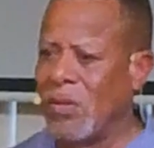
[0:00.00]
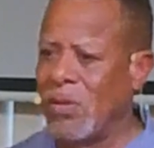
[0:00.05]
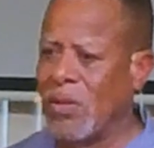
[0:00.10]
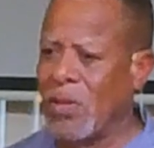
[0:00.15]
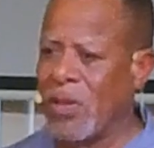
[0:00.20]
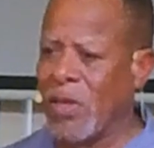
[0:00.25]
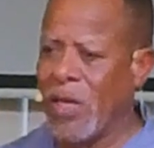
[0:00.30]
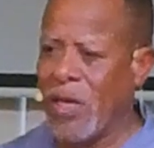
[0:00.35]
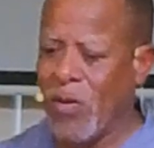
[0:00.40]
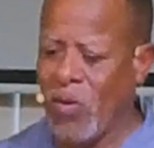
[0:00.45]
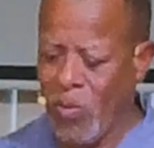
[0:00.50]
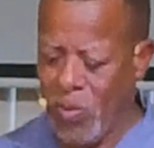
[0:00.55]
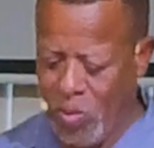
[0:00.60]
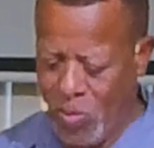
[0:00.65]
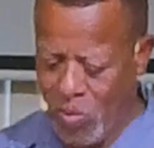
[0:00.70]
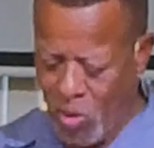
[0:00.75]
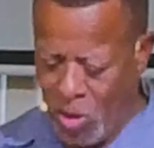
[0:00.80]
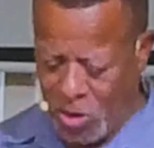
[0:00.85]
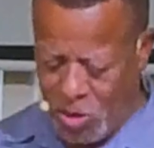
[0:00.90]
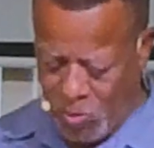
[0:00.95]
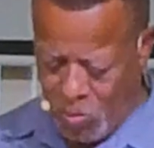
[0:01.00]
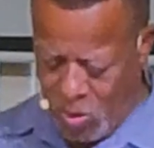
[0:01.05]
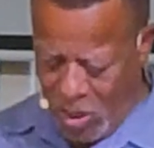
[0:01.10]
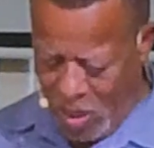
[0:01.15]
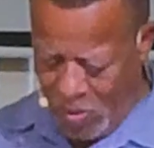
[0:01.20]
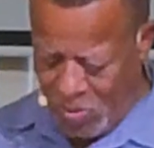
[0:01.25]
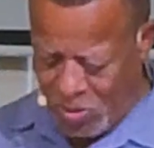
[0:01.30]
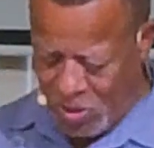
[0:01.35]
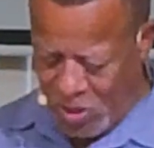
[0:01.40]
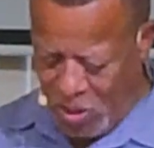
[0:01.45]
Okay, I hope you brought your
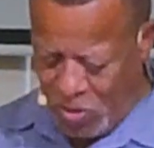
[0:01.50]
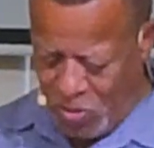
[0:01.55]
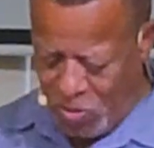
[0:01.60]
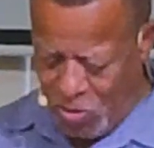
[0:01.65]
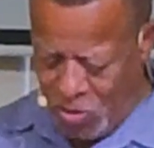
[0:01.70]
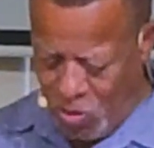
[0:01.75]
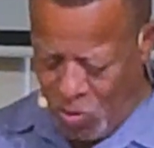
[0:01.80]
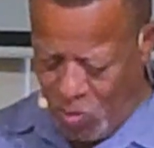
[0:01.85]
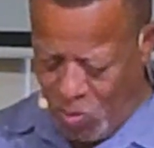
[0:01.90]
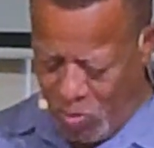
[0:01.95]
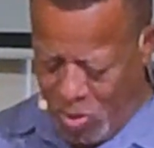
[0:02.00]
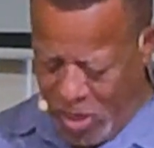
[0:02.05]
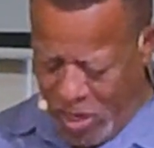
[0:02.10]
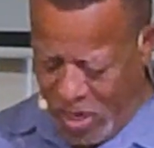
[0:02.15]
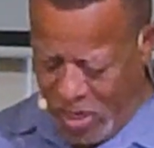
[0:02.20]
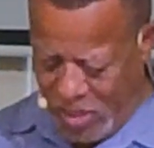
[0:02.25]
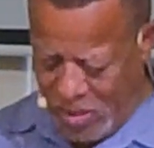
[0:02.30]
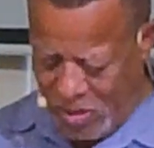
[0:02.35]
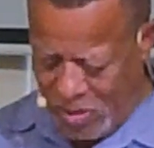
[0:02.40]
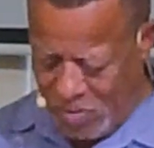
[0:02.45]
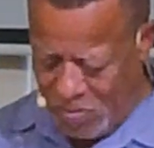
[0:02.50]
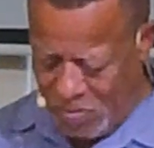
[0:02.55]
Bibles and your notepad.